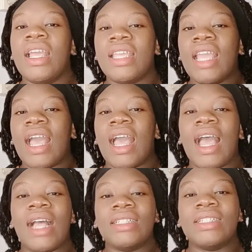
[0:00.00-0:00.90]
Yeah,
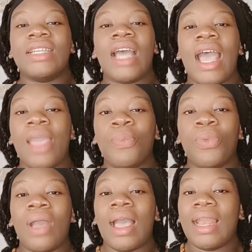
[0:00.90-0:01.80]
and
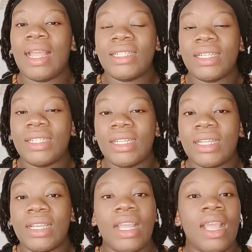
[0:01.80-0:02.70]

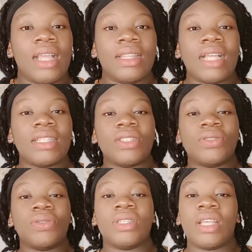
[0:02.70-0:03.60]
hypoallergenic, that
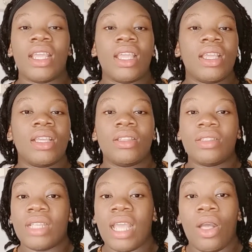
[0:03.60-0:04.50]
is to say
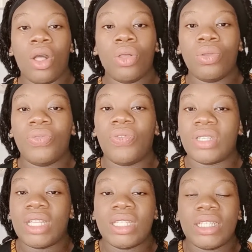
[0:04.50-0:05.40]
they are all good for
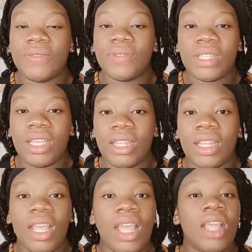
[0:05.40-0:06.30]
sensitive
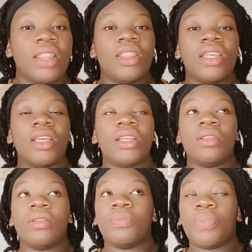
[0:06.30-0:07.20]
skin.
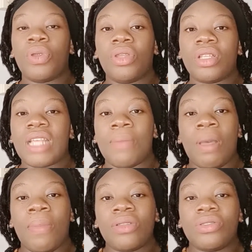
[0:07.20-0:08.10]
The products I'm
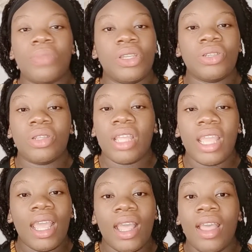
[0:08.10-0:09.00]
about to mention
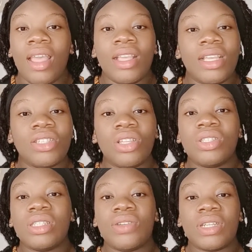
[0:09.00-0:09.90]
here is
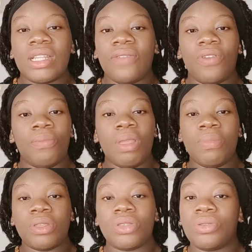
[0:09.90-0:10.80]
not strictly for
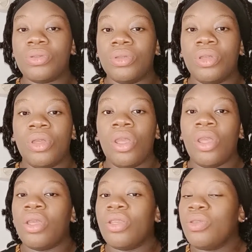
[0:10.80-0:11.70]
babies too.
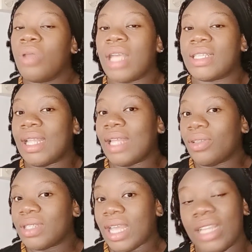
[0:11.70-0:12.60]
You as an
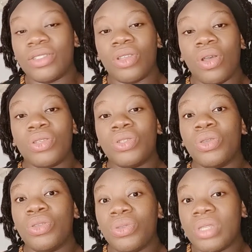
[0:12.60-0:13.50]
adult can
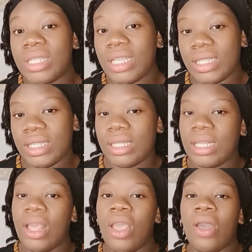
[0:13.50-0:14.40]
also use it
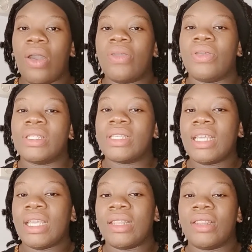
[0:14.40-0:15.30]
on your
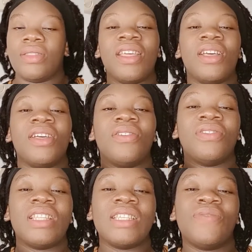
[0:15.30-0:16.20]
skin. So
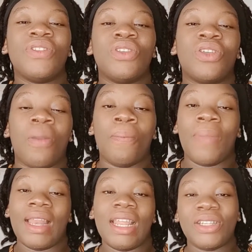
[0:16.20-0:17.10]
this video
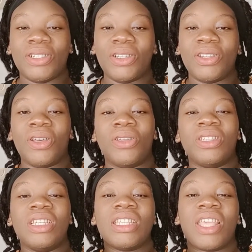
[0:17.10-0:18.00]
compilation
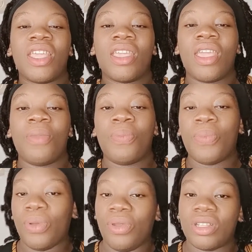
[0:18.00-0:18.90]
or this skincare
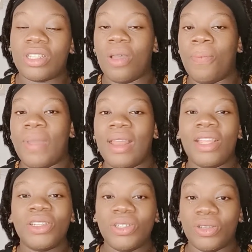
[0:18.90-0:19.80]
product
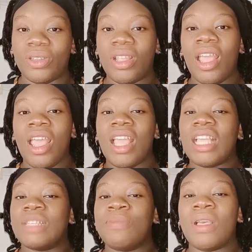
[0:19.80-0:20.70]
compilation
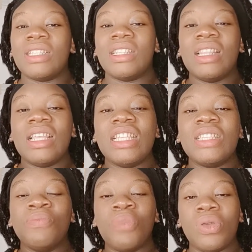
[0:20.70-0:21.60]
is
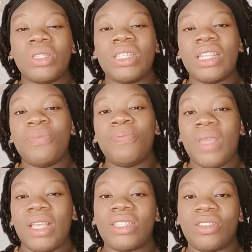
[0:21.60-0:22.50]
mostly
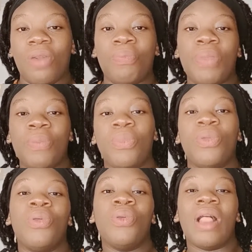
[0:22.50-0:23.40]
based on
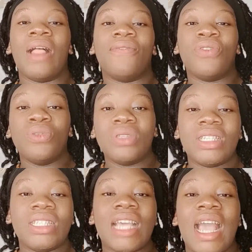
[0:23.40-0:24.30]
people who have
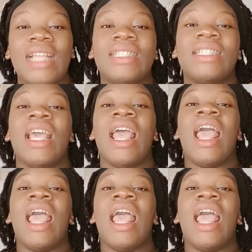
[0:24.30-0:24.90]
used it and